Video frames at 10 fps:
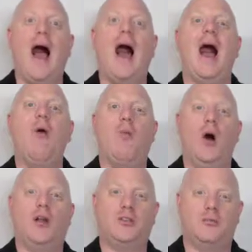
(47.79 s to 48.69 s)
I
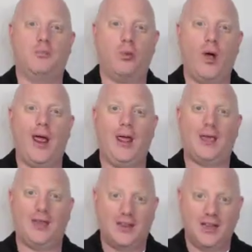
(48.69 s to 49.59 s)
want to break
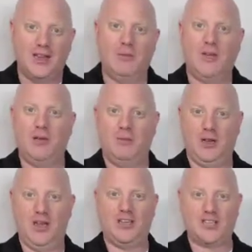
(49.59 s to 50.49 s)
the limiting
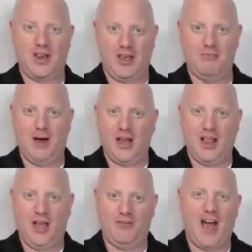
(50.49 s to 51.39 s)
beliefs in my
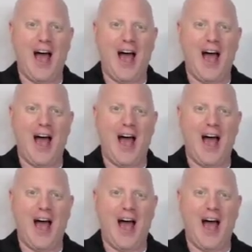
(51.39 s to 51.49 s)
life.